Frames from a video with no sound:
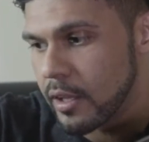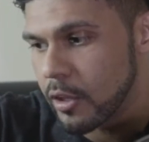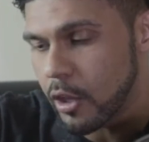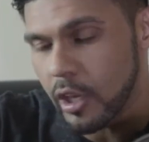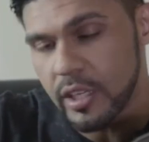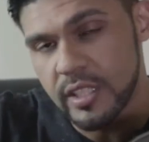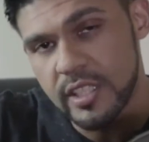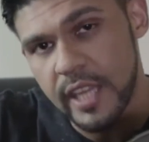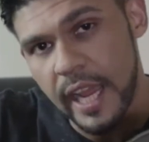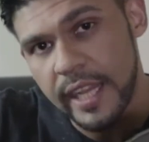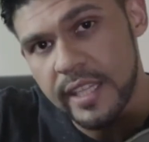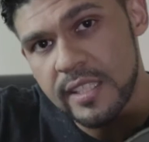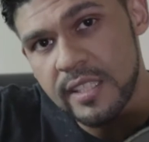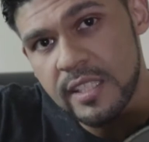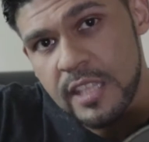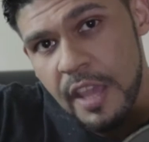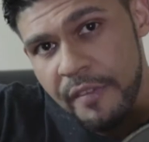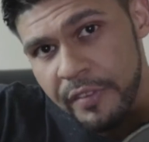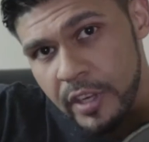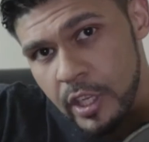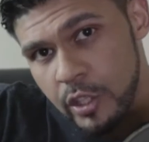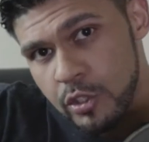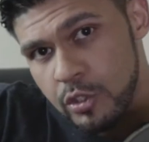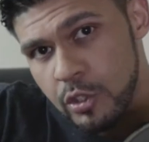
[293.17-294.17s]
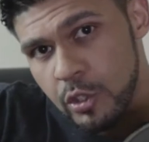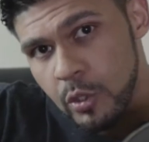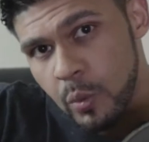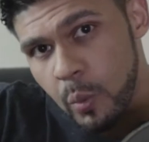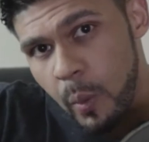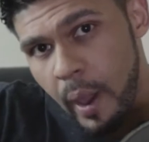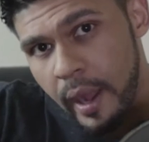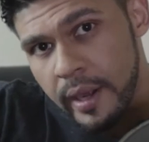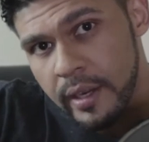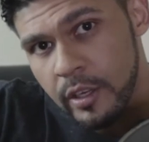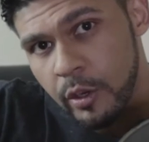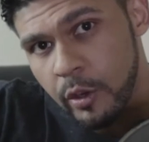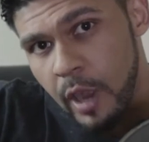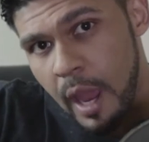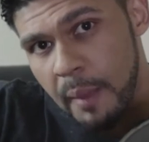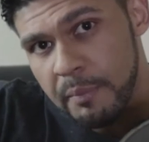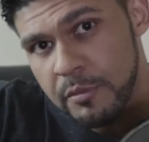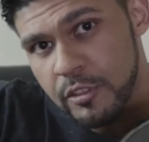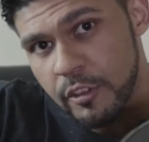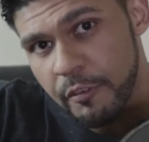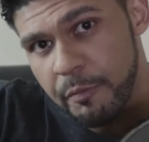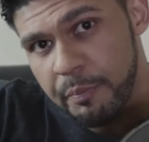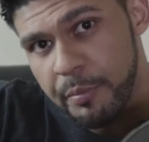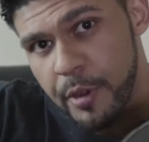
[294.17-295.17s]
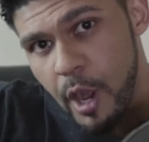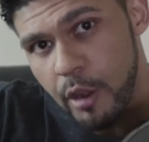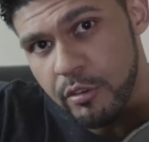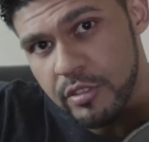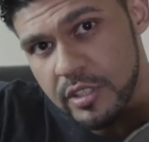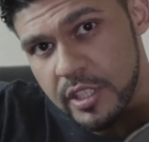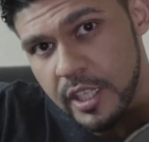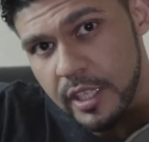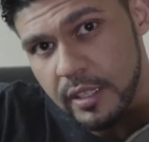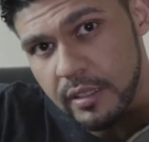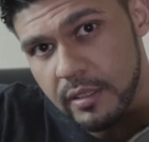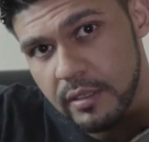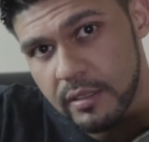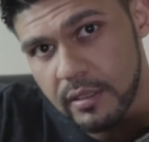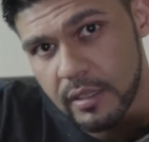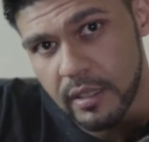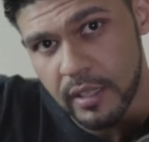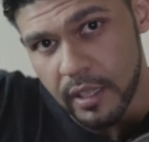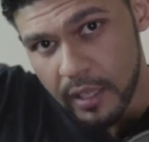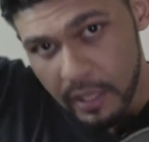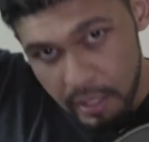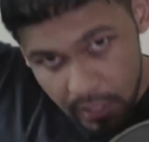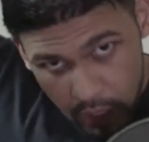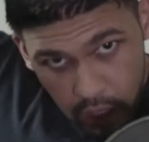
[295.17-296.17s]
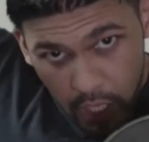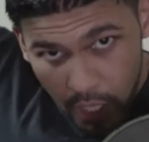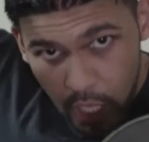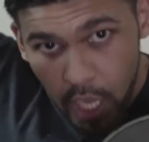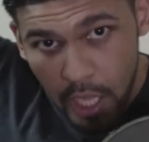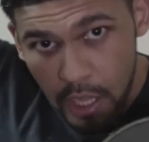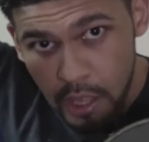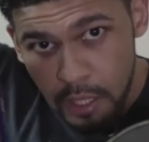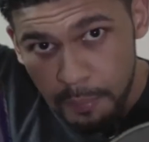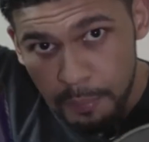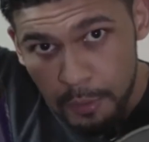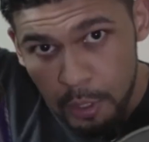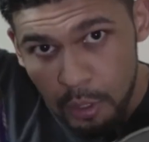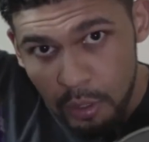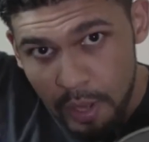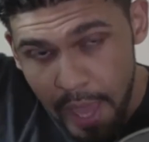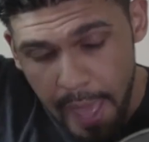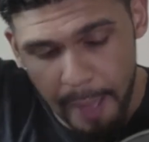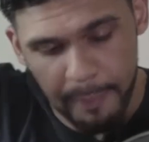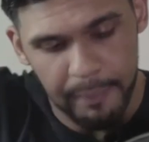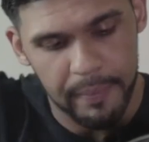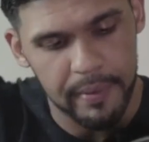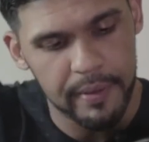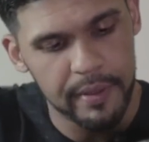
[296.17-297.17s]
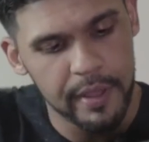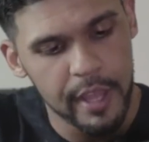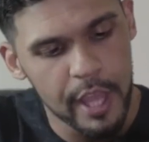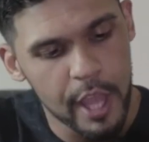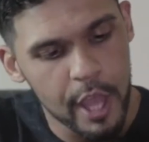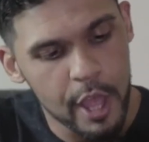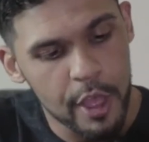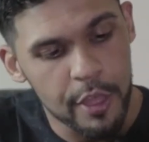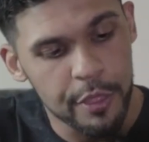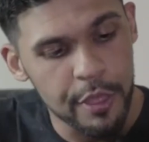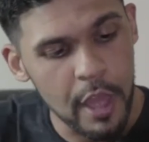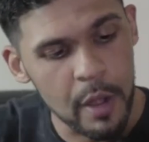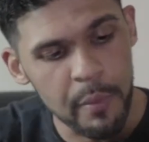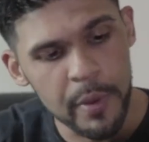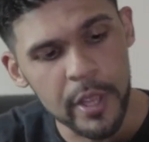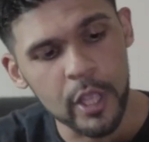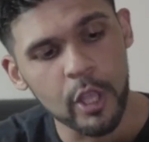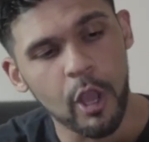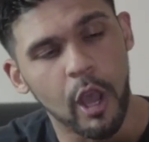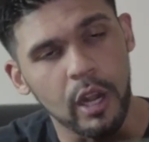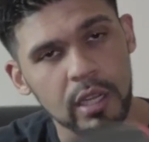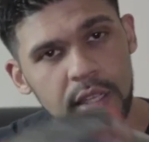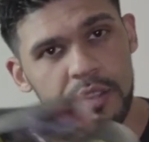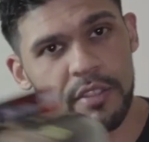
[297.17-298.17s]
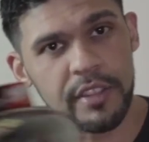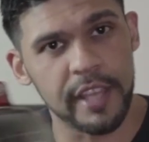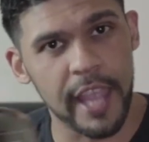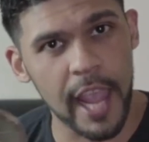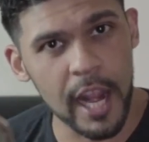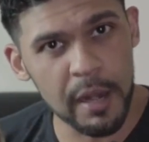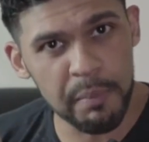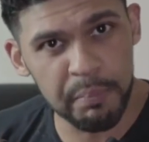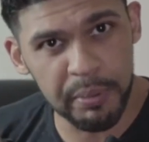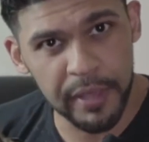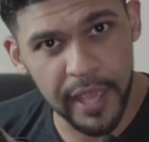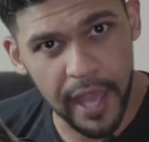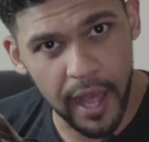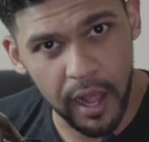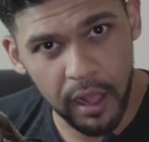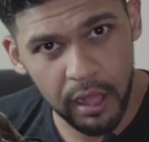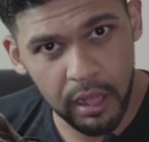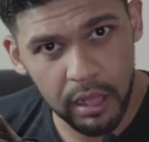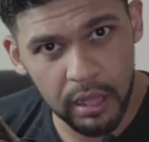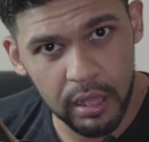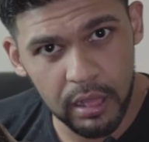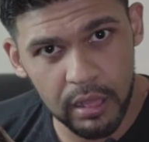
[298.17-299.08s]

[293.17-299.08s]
contained 72.1 grams of protein in the blue lab. Then we got the NPL.